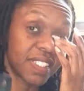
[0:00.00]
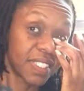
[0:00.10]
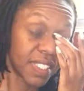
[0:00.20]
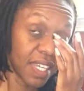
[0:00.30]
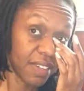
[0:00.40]

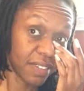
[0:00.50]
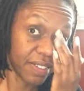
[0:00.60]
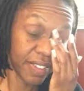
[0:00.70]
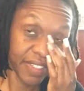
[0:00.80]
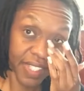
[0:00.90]
So
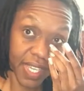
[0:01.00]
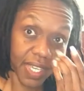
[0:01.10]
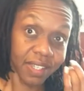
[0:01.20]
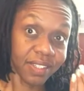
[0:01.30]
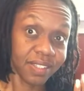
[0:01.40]

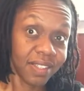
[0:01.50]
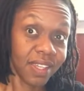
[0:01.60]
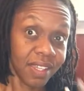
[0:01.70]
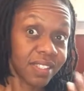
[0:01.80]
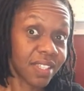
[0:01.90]
yeah,
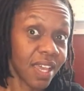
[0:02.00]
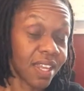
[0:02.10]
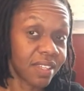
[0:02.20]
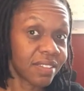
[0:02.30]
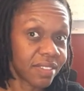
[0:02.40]
that's kind
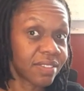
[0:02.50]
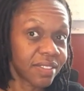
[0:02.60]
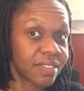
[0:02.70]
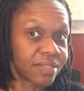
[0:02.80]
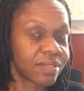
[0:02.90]
of
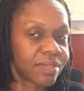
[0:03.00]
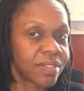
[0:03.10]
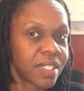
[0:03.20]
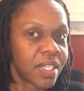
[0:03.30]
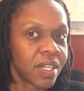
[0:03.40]

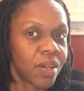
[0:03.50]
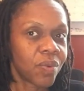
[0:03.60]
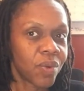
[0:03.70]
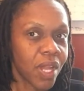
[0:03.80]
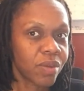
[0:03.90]

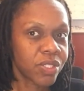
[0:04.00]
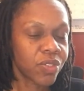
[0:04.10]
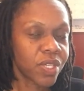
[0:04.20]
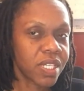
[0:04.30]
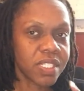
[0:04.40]
what I was
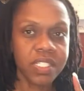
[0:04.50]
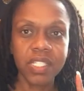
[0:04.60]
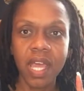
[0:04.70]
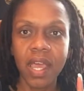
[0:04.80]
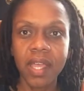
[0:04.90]
doing, because
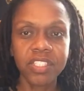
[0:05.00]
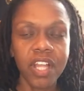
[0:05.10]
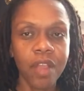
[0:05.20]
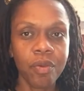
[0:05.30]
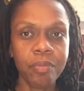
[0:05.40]
actually
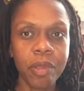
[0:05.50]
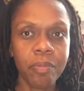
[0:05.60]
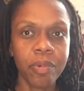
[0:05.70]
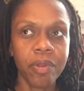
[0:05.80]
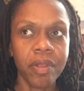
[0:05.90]
I
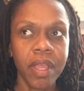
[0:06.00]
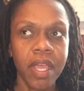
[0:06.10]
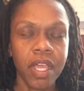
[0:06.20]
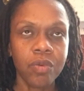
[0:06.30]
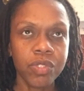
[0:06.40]
remember
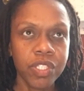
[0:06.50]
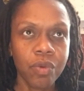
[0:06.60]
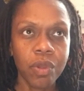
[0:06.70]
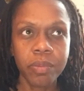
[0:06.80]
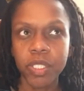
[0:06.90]
it was
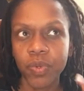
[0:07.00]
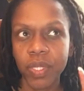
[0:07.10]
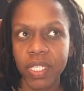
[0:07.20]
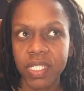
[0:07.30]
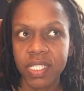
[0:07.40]
somewhere
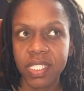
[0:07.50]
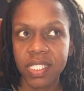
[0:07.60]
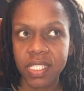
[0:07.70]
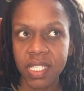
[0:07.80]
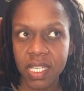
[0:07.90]
between
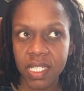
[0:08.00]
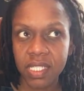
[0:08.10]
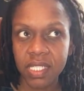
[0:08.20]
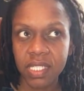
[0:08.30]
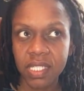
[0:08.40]

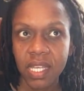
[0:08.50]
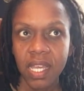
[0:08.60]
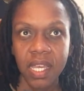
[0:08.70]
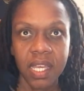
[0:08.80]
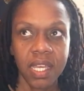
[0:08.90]
6
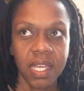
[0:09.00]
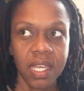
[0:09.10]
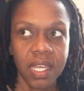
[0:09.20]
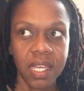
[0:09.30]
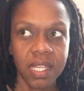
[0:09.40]

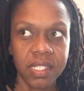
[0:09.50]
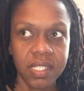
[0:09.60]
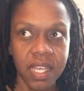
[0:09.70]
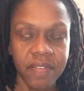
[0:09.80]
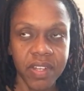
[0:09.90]
and
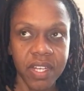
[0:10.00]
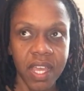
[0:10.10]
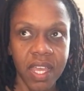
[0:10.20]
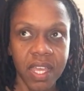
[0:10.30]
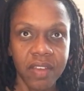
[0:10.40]

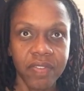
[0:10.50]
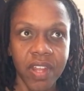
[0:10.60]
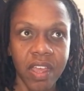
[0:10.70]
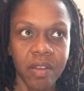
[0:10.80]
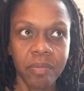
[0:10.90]
7.5.
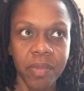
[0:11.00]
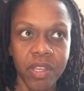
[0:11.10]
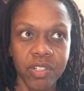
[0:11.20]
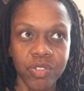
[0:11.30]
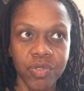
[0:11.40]
Now I'm
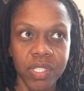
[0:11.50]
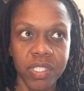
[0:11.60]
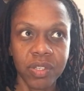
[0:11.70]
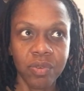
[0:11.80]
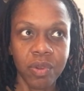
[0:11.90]
measuring
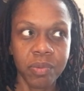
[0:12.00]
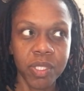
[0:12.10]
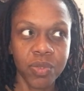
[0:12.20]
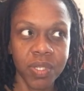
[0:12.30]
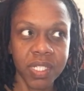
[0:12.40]
somewhere
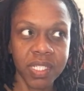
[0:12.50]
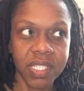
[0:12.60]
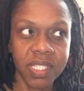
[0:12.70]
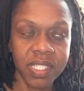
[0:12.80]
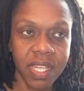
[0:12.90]
between
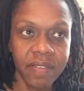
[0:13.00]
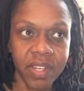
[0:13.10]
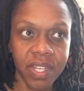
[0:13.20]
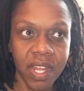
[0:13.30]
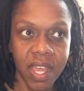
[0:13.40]

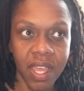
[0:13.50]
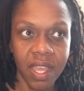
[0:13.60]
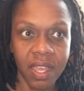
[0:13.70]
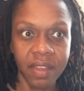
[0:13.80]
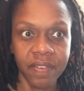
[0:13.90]

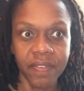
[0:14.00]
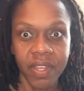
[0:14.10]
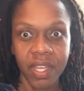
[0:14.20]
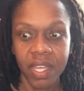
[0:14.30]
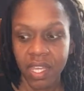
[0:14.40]
7.5
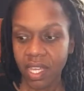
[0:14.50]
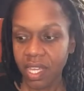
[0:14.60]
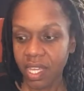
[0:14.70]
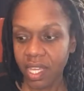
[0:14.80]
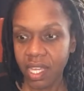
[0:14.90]

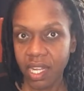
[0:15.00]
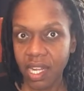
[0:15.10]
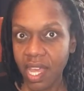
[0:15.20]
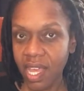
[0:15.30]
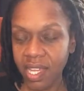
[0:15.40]
and 9.5.